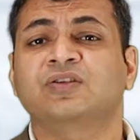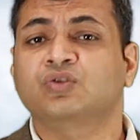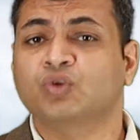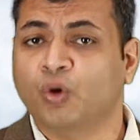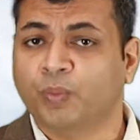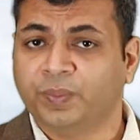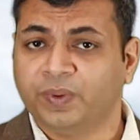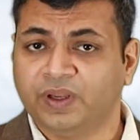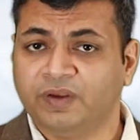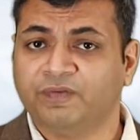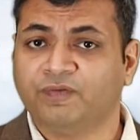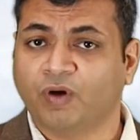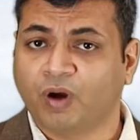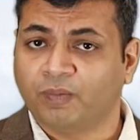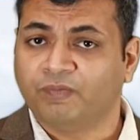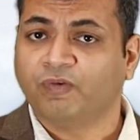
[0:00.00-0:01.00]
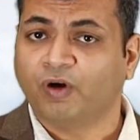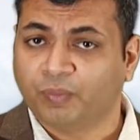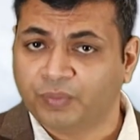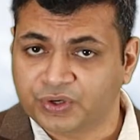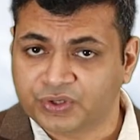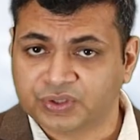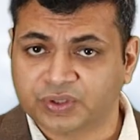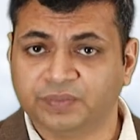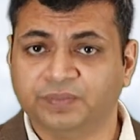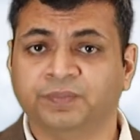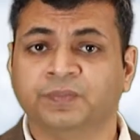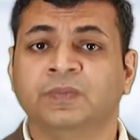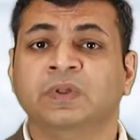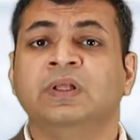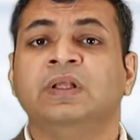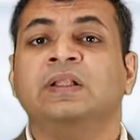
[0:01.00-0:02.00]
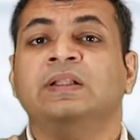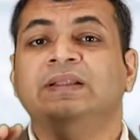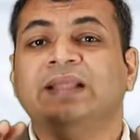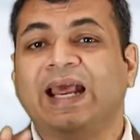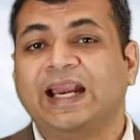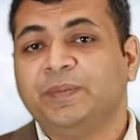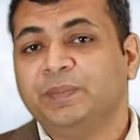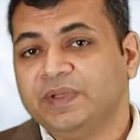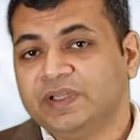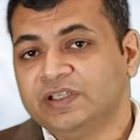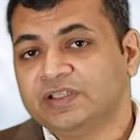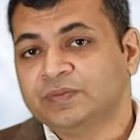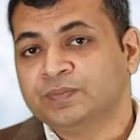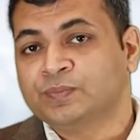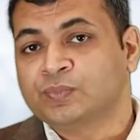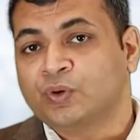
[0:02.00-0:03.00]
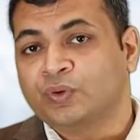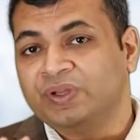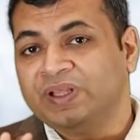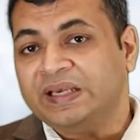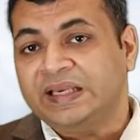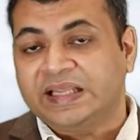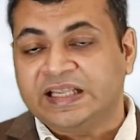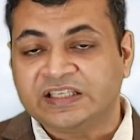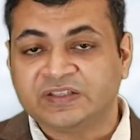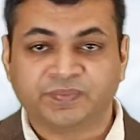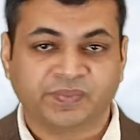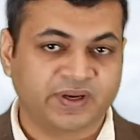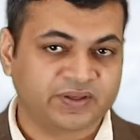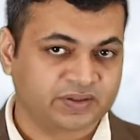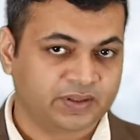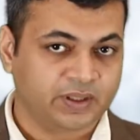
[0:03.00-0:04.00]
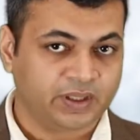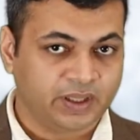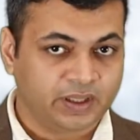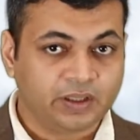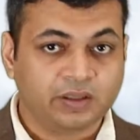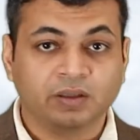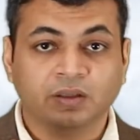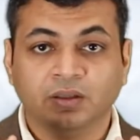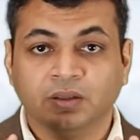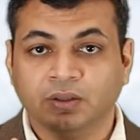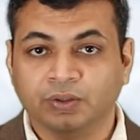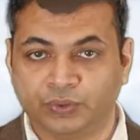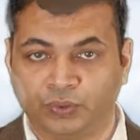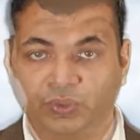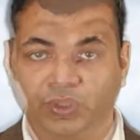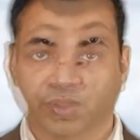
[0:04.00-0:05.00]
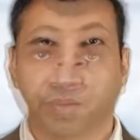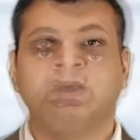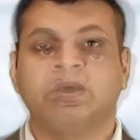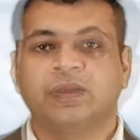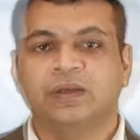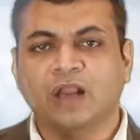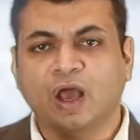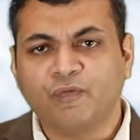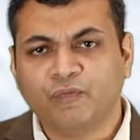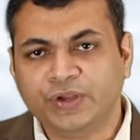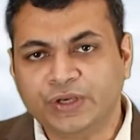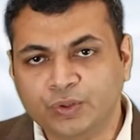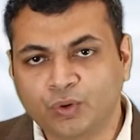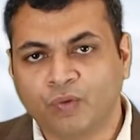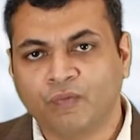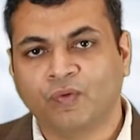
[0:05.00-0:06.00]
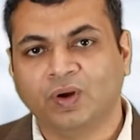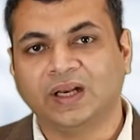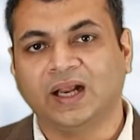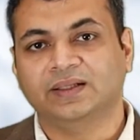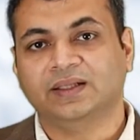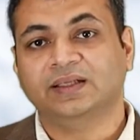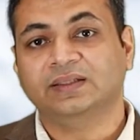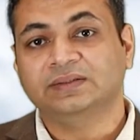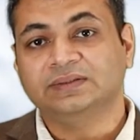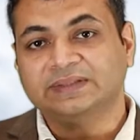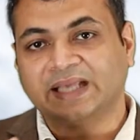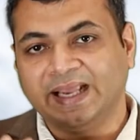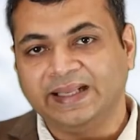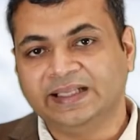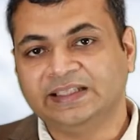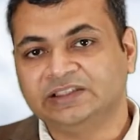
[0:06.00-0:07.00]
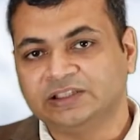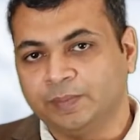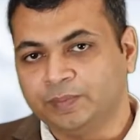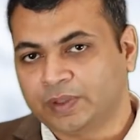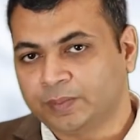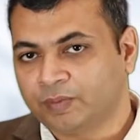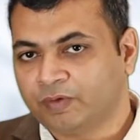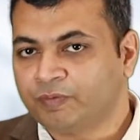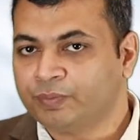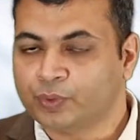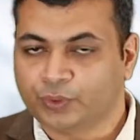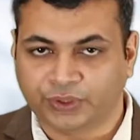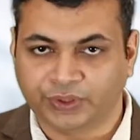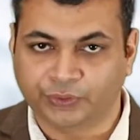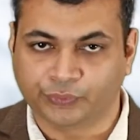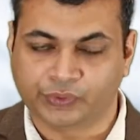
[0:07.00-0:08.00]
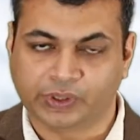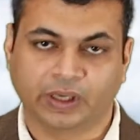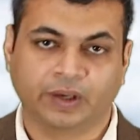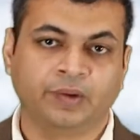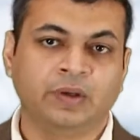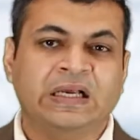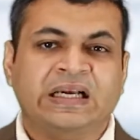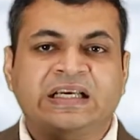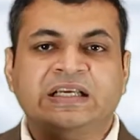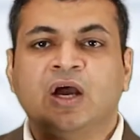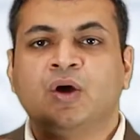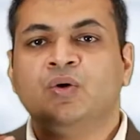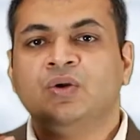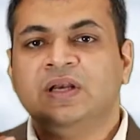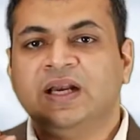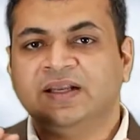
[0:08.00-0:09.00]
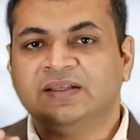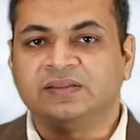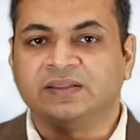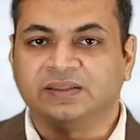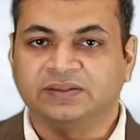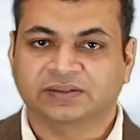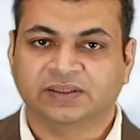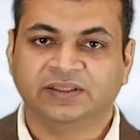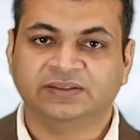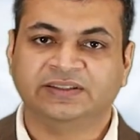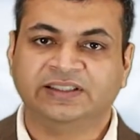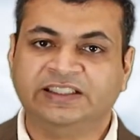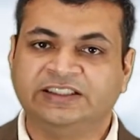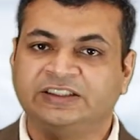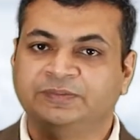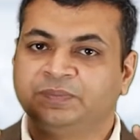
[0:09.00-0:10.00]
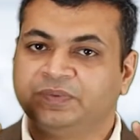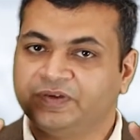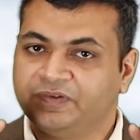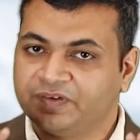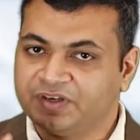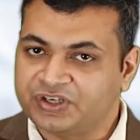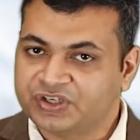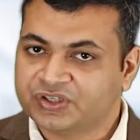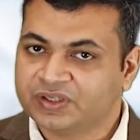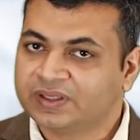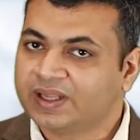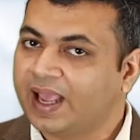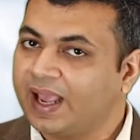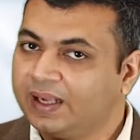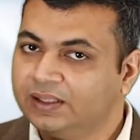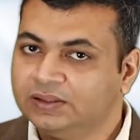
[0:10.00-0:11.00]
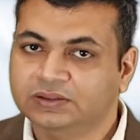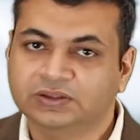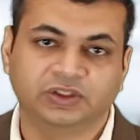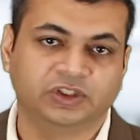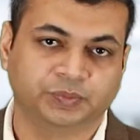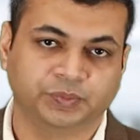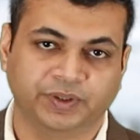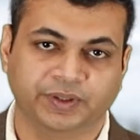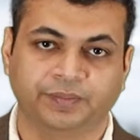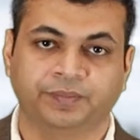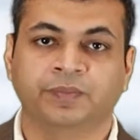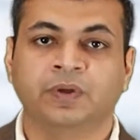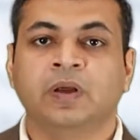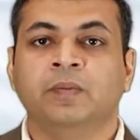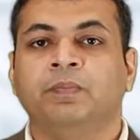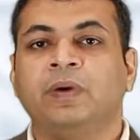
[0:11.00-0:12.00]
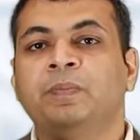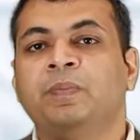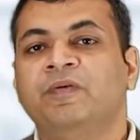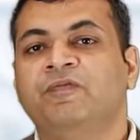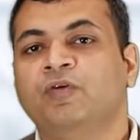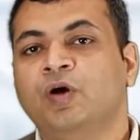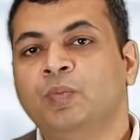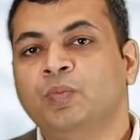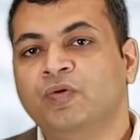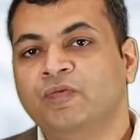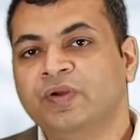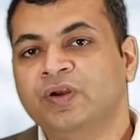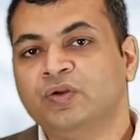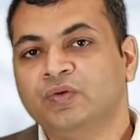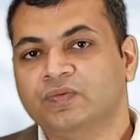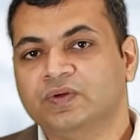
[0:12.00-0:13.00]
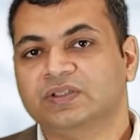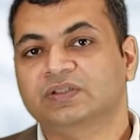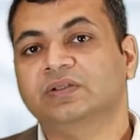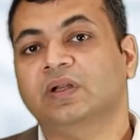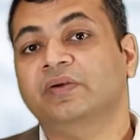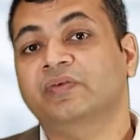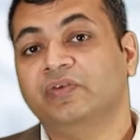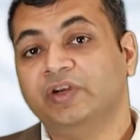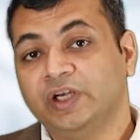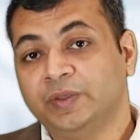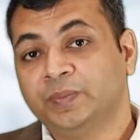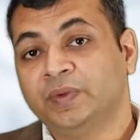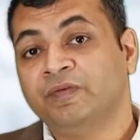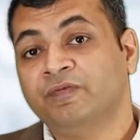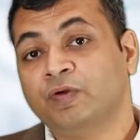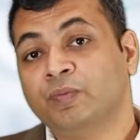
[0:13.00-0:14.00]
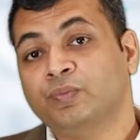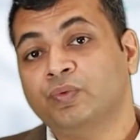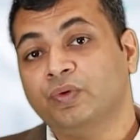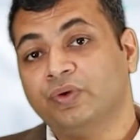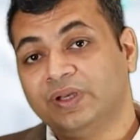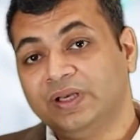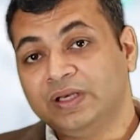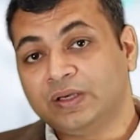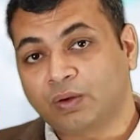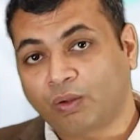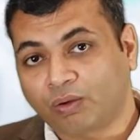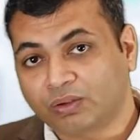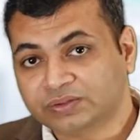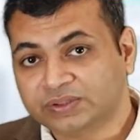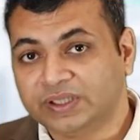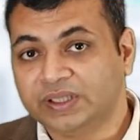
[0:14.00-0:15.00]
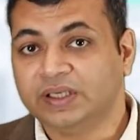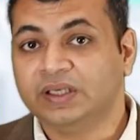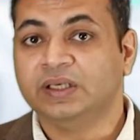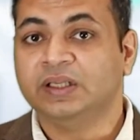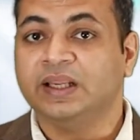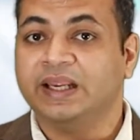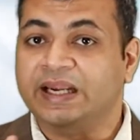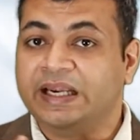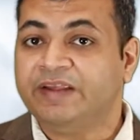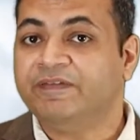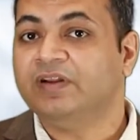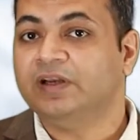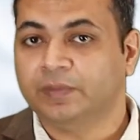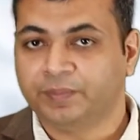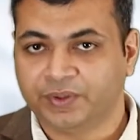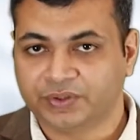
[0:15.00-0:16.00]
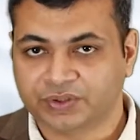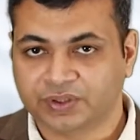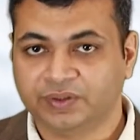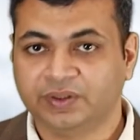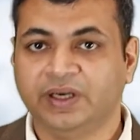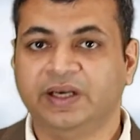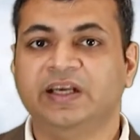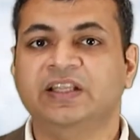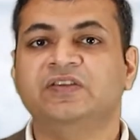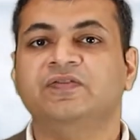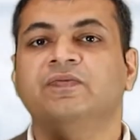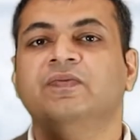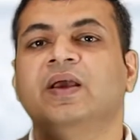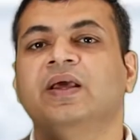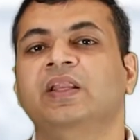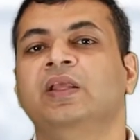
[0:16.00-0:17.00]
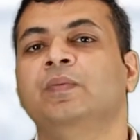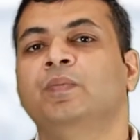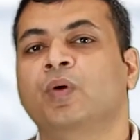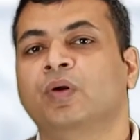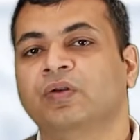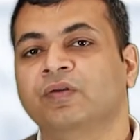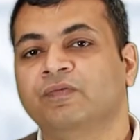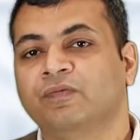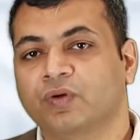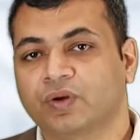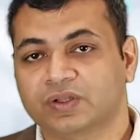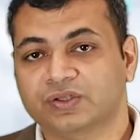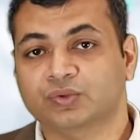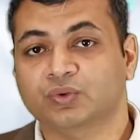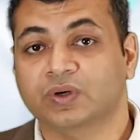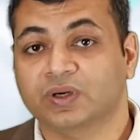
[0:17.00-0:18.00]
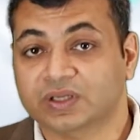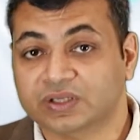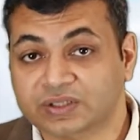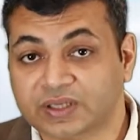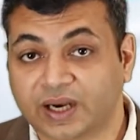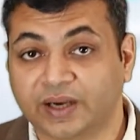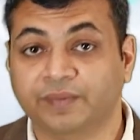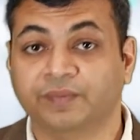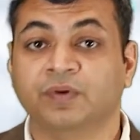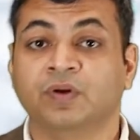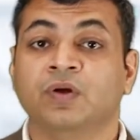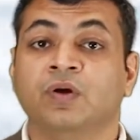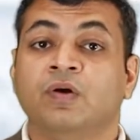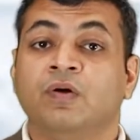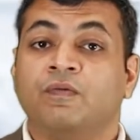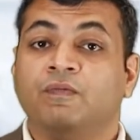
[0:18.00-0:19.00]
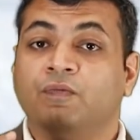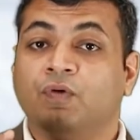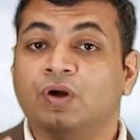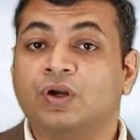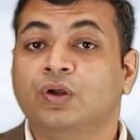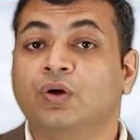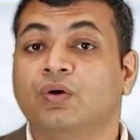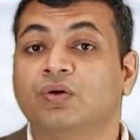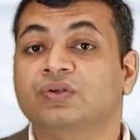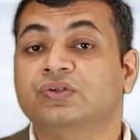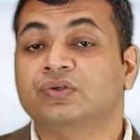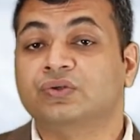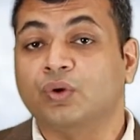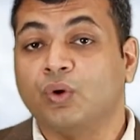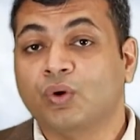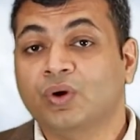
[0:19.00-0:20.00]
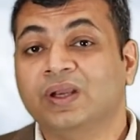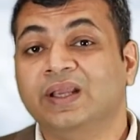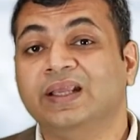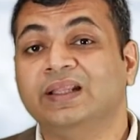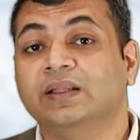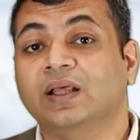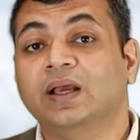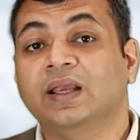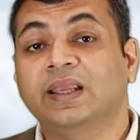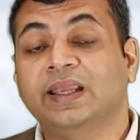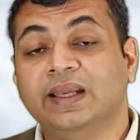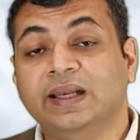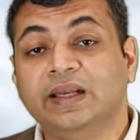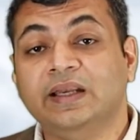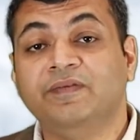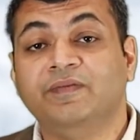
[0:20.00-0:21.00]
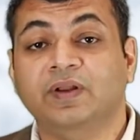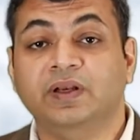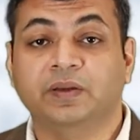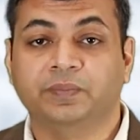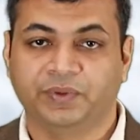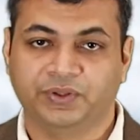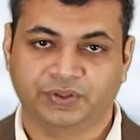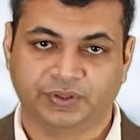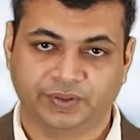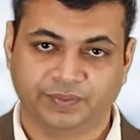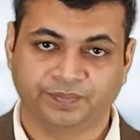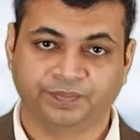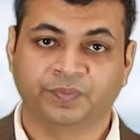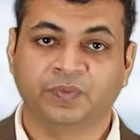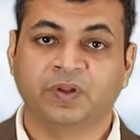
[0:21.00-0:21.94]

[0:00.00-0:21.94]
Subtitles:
a soapy foam formation, that means protein is present in urine. Now we know what are the signs and symptoms of proteinuria. Now let us discuss its prevention and treatment. But before moving towards the treatment for protein loss in kidney failure patient, it is very important for us to understand what goes wrong in the kidney failure patient.